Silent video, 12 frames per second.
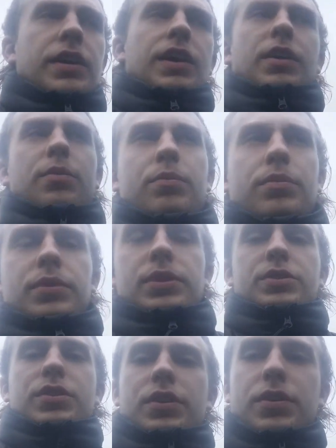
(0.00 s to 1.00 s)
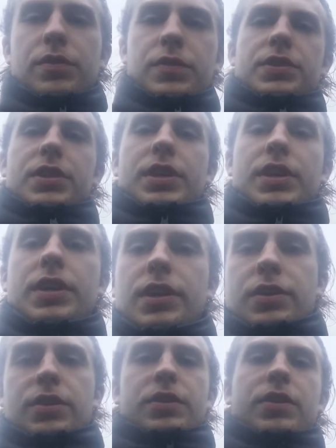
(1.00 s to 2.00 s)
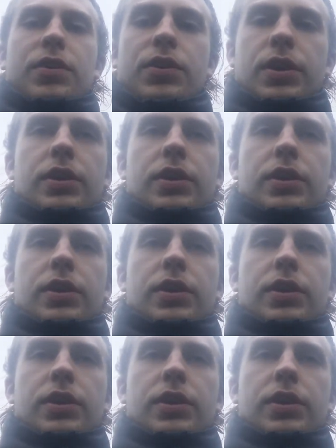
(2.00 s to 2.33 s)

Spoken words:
and try and obviously not